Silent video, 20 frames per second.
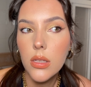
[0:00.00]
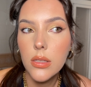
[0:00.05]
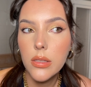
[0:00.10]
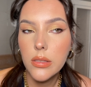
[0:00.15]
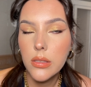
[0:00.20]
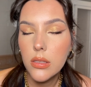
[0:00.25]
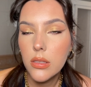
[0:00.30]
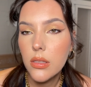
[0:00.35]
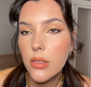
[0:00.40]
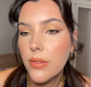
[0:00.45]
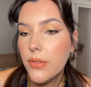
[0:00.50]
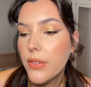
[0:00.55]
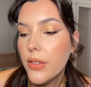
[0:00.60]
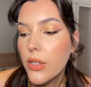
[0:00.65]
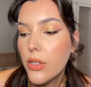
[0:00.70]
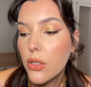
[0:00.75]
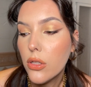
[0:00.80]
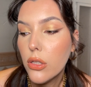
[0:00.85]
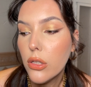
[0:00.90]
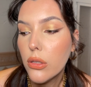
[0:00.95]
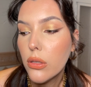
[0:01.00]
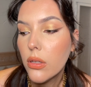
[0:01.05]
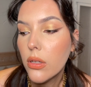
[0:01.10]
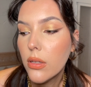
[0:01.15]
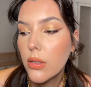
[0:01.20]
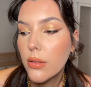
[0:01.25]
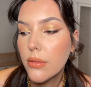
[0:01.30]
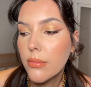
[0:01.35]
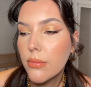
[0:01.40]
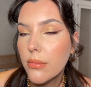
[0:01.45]
This is the finished look.
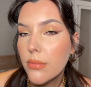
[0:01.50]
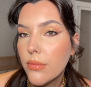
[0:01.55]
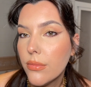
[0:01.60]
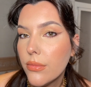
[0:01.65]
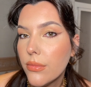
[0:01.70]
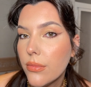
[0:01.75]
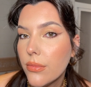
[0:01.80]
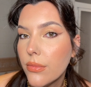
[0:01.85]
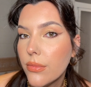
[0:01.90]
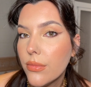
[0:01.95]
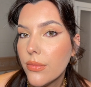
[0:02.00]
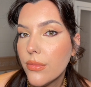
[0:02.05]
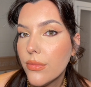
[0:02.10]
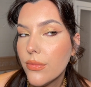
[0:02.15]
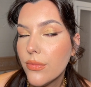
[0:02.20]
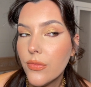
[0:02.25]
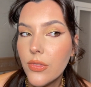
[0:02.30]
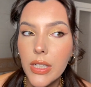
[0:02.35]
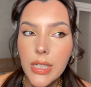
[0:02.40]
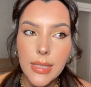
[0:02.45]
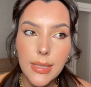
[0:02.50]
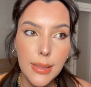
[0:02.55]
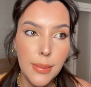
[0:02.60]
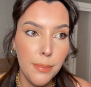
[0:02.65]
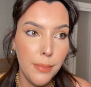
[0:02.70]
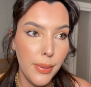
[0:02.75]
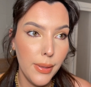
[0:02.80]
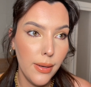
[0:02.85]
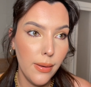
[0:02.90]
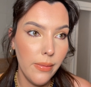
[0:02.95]
Very
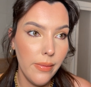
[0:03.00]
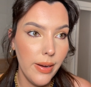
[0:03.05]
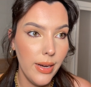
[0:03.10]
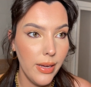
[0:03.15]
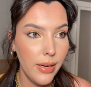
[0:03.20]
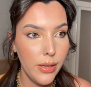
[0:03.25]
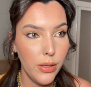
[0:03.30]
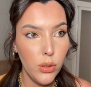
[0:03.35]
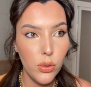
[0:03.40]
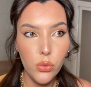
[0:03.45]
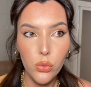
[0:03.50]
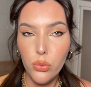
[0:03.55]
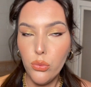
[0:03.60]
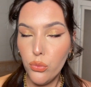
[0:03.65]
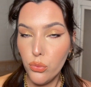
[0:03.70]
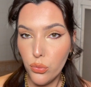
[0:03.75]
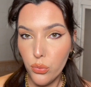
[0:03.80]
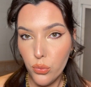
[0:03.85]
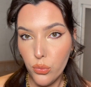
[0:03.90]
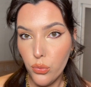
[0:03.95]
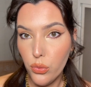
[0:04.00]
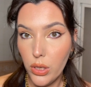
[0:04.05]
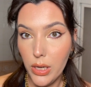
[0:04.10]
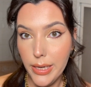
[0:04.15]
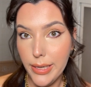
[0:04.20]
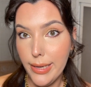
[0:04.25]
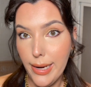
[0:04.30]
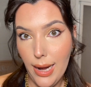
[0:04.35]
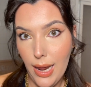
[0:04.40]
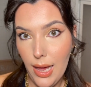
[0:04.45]
simple, very cute, very
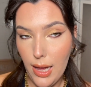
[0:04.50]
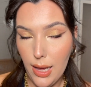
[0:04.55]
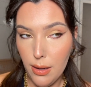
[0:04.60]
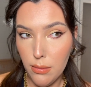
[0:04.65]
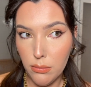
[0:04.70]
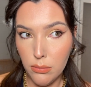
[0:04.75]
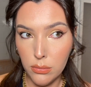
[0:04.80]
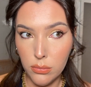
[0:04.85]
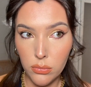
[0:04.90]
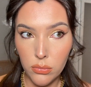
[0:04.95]
glam.